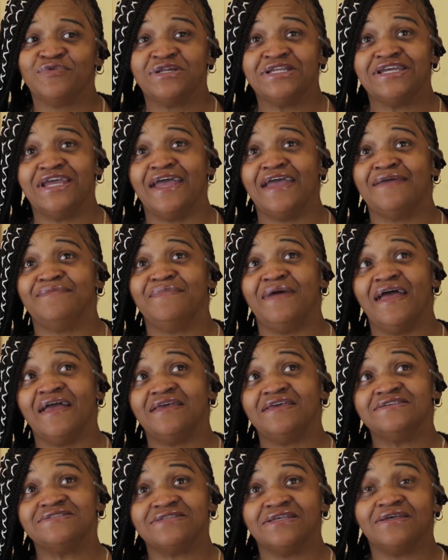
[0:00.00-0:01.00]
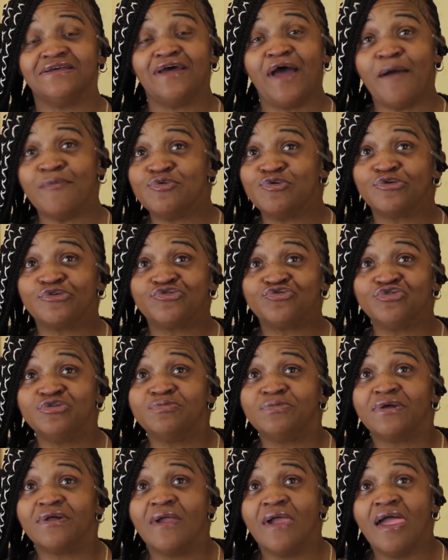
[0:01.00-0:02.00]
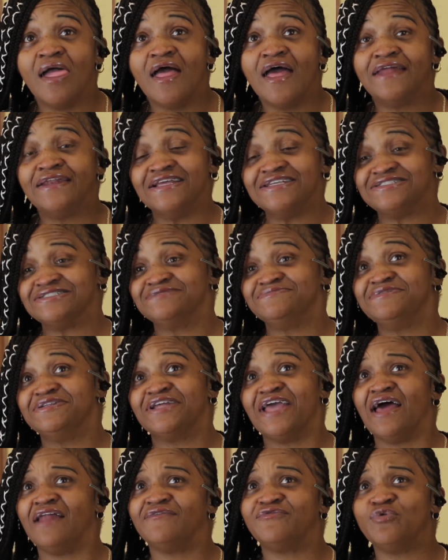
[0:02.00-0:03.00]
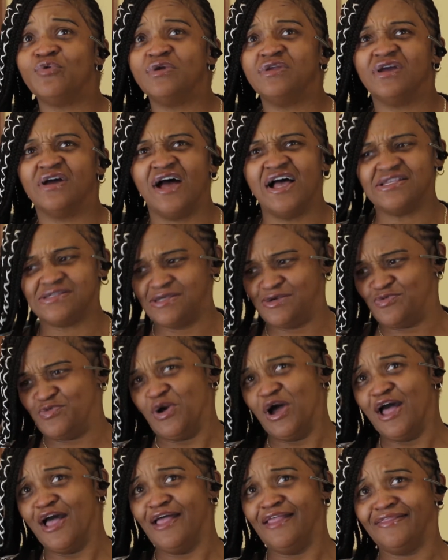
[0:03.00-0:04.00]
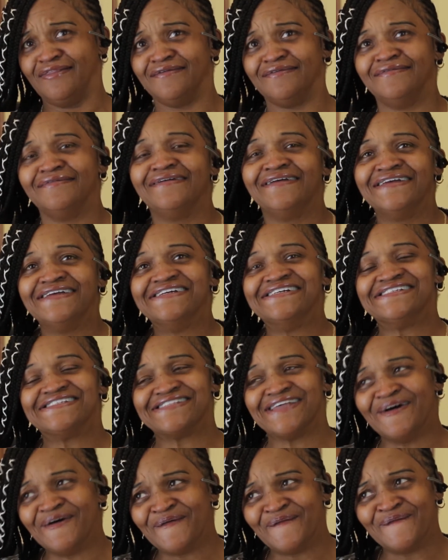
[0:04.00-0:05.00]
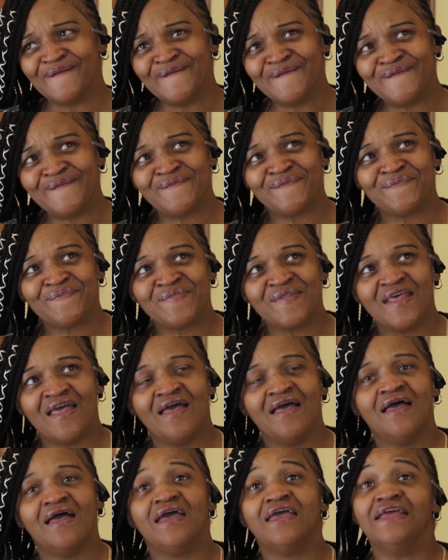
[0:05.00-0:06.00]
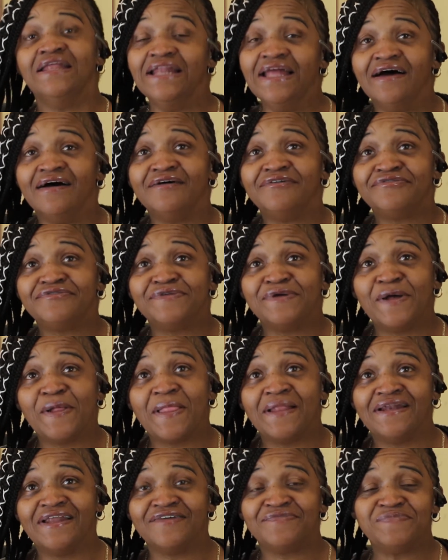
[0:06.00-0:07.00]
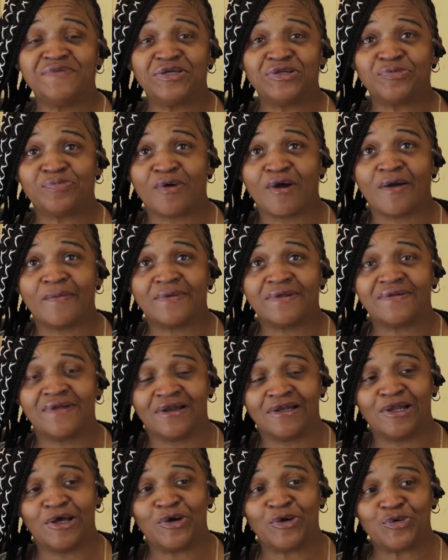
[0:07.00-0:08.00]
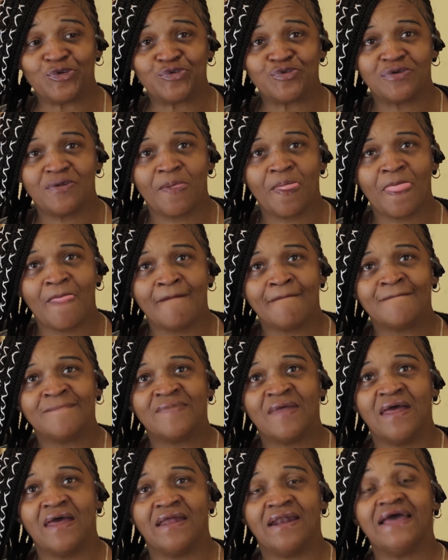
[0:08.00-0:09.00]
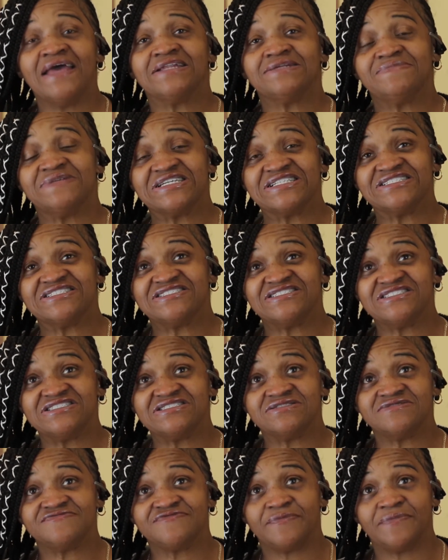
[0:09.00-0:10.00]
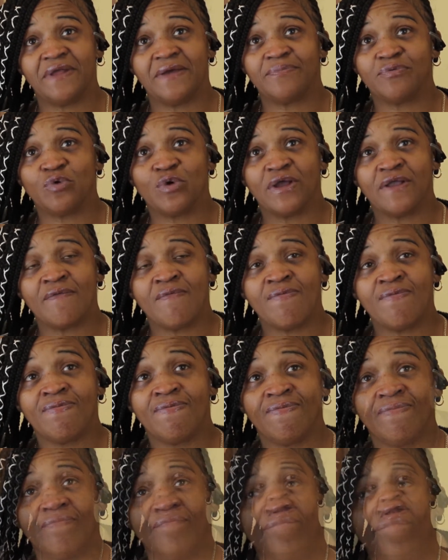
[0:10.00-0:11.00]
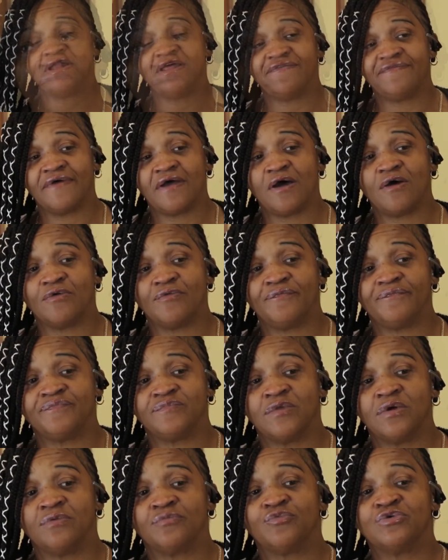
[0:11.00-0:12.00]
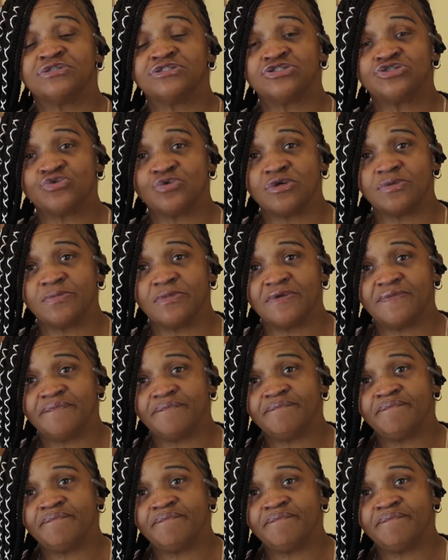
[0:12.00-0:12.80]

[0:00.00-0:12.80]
when he came back, he said, I'm going to treatment. They sent me to California. I said, what? So he left me in an apartment alone. And I had to make a decision from that point. I left out and went to treatment.